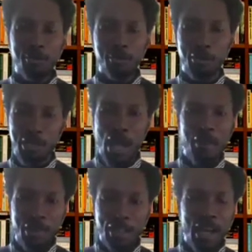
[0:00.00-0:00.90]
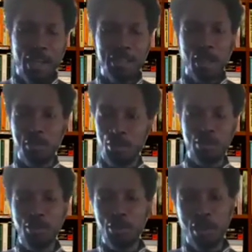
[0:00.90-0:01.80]
reserve that anger, because
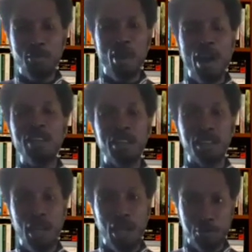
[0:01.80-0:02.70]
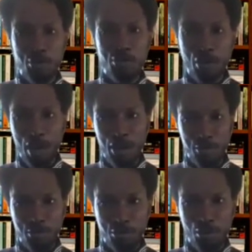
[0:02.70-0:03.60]
they're going to get more angry as we
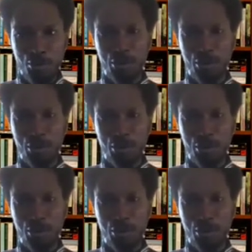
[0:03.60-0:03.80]
move forward.